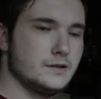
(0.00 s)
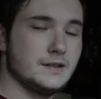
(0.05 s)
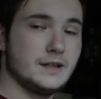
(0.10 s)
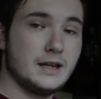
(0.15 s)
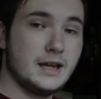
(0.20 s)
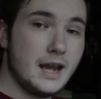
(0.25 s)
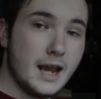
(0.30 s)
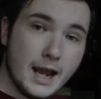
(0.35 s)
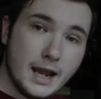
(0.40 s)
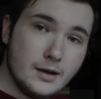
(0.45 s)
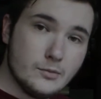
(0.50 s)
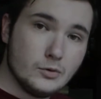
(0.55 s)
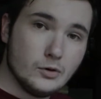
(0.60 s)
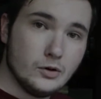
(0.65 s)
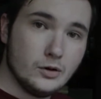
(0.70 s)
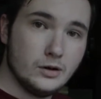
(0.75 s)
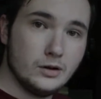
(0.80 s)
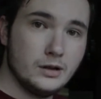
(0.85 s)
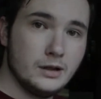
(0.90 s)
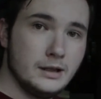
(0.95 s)
a
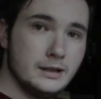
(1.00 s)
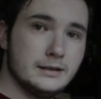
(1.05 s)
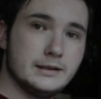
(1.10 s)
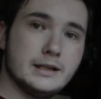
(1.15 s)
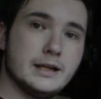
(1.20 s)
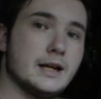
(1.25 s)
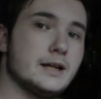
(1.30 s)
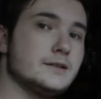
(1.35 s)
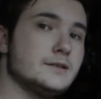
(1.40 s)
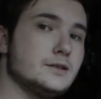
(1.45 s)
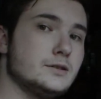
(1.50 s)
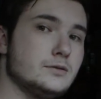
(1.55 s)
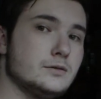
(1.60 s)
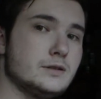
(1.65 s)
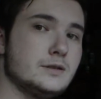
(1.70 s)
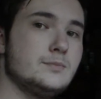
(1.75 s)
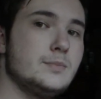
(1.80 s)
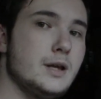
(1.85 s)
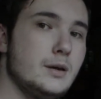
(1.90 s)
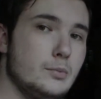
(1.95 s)
cable that has a
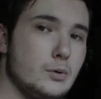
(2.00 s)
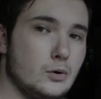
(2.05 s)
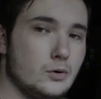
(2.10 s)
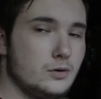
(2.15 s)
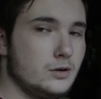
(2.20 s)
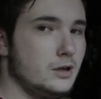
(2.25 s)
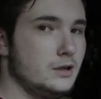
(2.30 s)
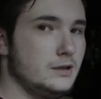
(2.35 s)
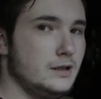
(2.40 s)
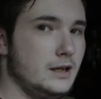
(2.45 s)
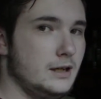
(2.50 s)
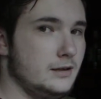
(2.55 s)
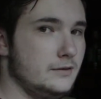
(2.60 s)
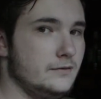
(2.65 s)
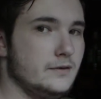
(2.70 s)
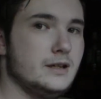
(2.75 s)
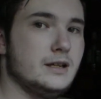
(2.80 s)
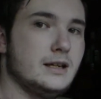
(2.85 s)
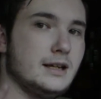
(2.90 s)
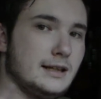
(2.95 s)
USB port on the end
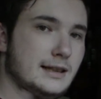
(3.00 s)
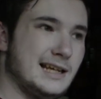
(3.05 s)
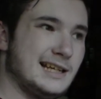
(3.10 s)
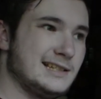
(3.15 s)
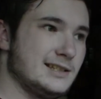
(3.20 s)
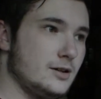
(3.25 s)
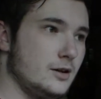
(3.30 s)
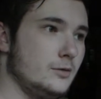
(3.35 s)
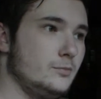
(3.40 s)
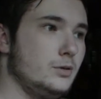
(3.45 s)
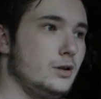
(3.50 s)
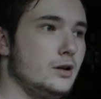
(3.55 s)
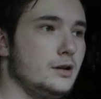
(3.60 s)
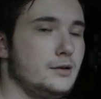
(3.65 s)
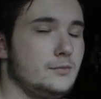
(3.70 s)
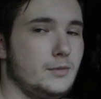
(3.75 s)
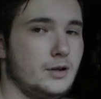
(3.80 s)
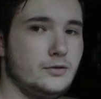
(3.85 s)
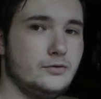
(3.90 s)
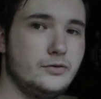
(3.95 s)
of it, and that's how I plug
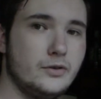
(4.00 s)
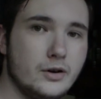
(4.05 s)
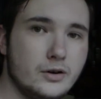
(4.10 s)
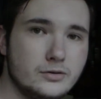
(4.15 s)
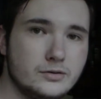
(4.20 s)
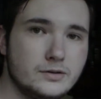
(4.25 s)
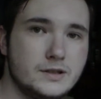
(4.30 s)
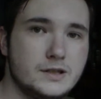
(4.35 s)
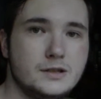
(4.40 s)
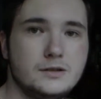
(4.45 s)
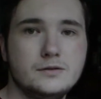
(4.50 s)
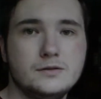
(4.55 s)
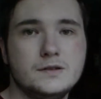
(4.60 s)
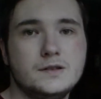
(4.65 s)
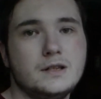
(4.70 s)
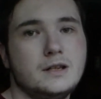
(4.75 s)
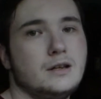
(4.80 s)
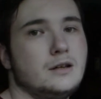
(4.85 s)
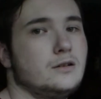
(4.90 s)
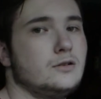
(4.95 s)
in my phone to use
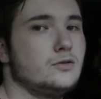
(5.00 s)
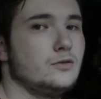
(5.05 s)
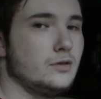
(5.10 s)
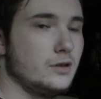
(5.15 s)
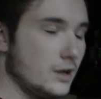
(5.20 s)
the Android